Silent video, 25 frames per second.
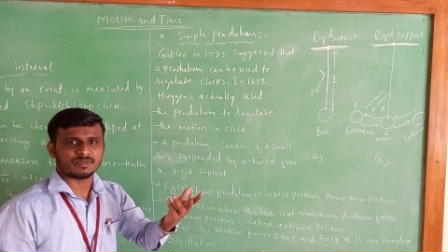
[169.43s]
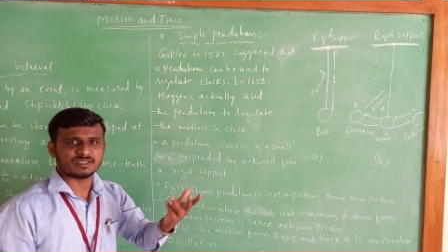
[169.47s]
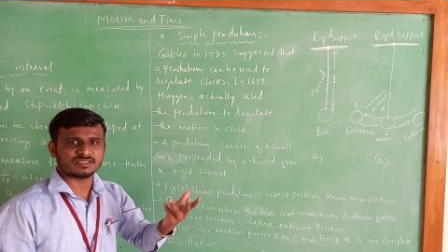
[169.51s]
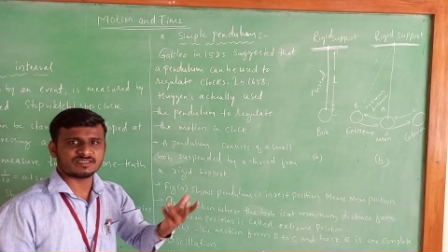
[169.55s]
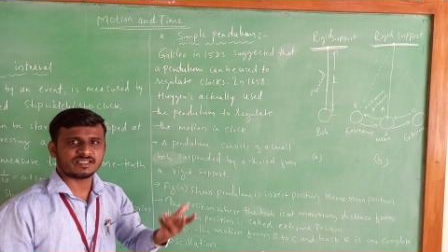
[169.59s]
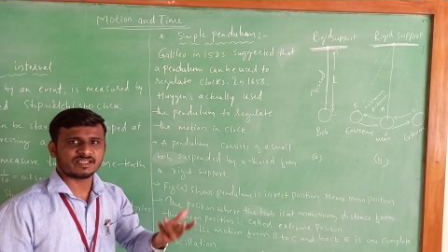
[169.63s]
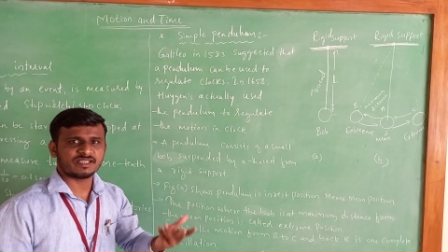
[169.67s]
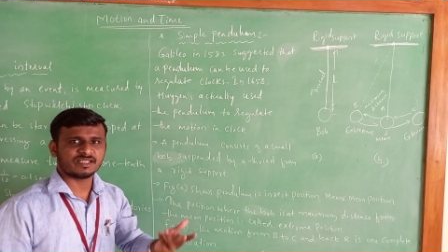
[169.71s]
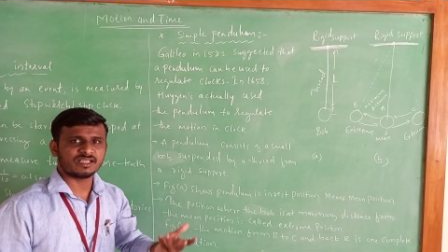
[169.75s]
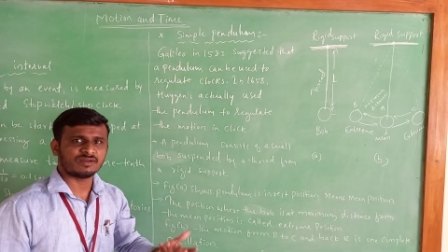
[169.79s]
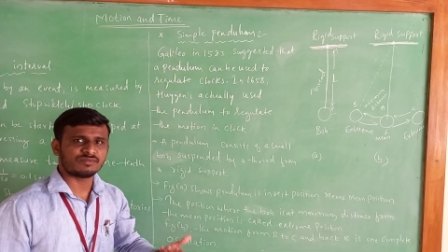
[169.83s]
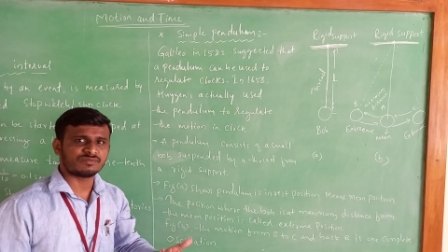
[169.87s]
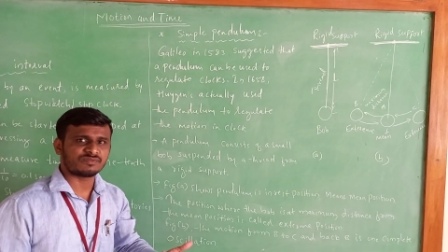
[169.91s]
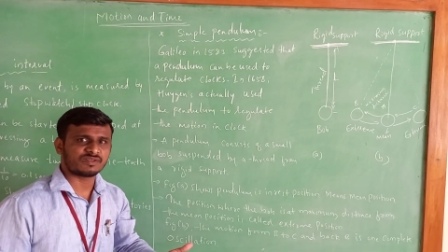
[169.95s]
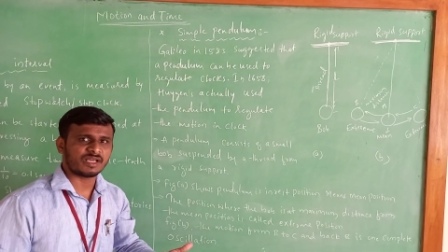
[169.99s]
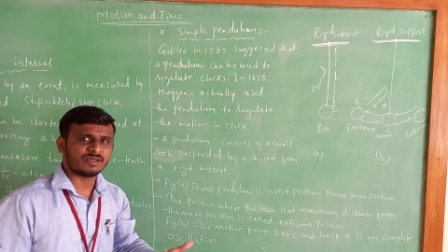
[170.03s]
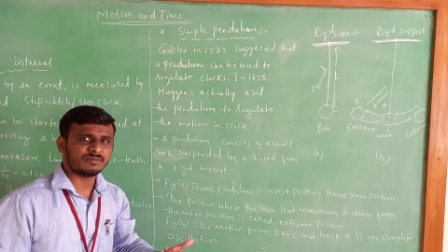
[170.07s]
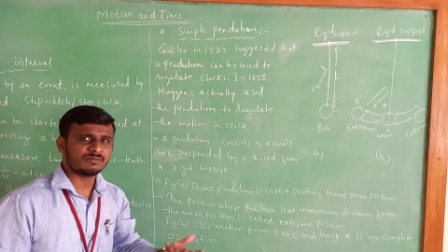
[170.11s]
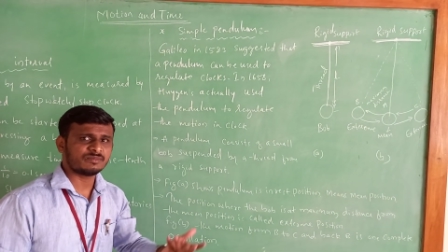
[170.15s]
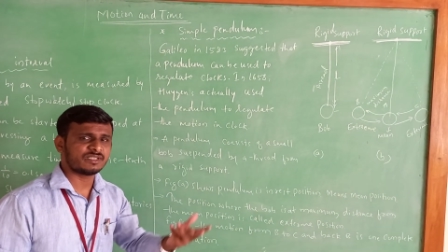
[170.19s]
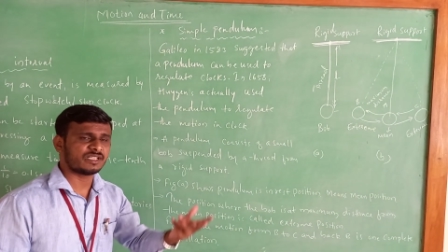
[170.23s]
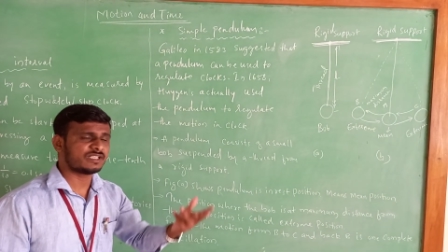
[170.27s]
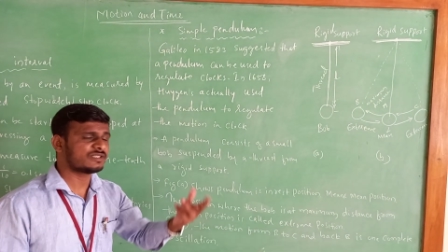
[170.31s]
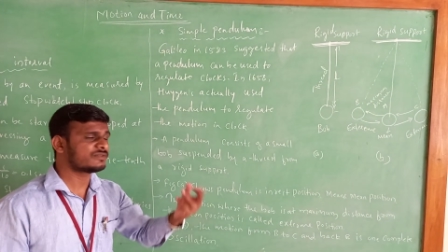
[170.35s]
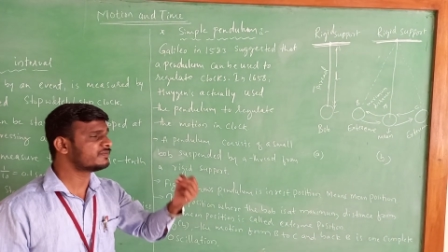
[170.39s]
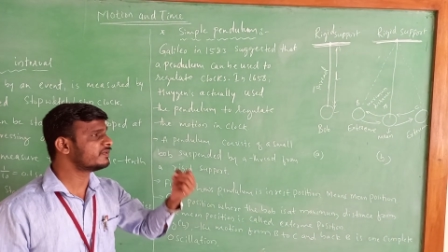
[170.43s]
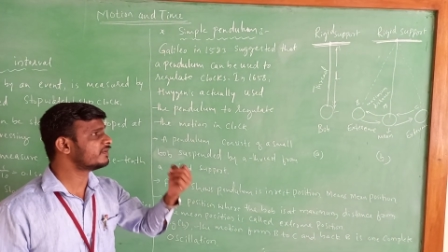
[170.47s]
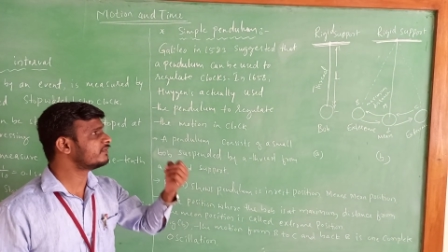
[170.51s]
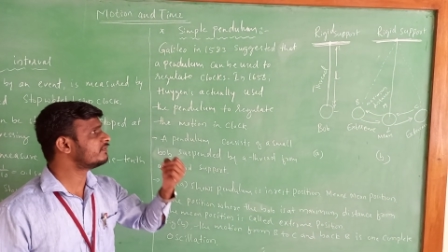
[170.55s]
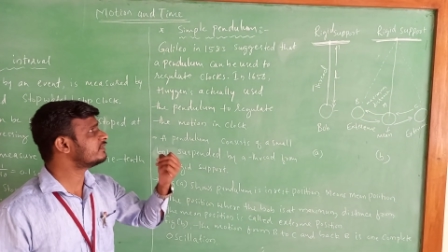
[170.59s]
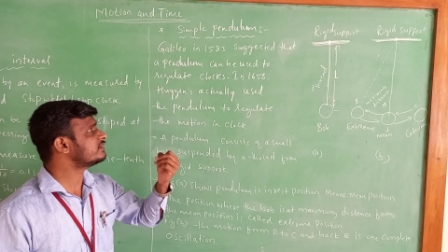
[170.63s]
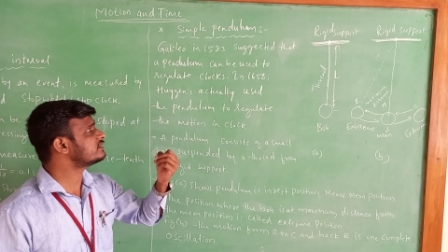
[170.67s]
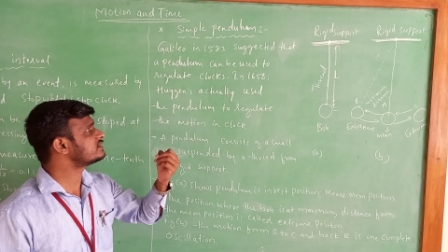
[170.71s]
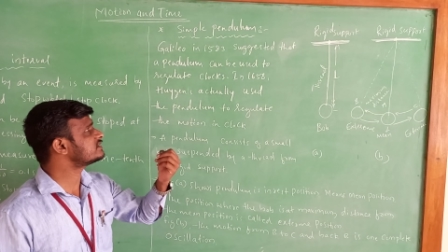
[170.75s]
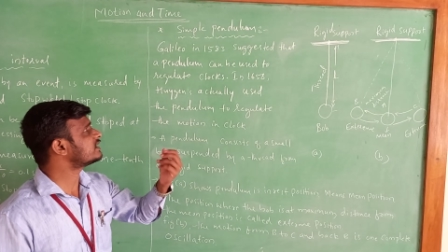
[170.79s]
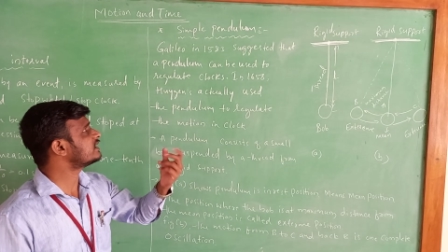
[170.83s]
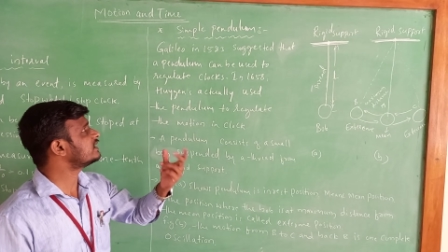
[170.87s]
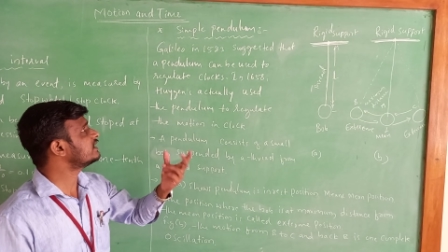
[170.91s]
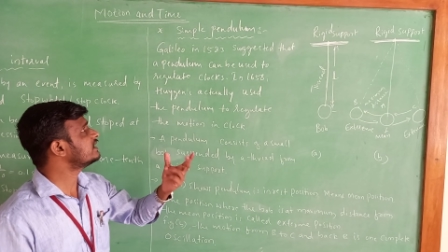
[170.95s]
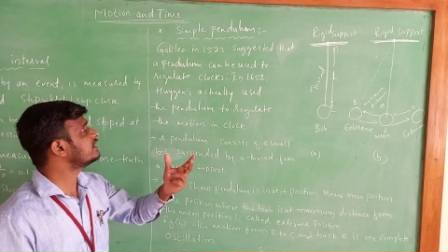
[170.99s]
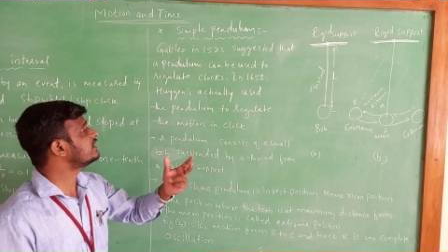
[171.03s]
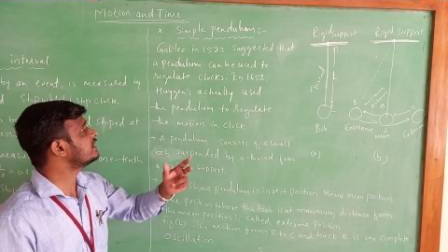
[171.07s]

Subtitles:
measuring of time, that we will study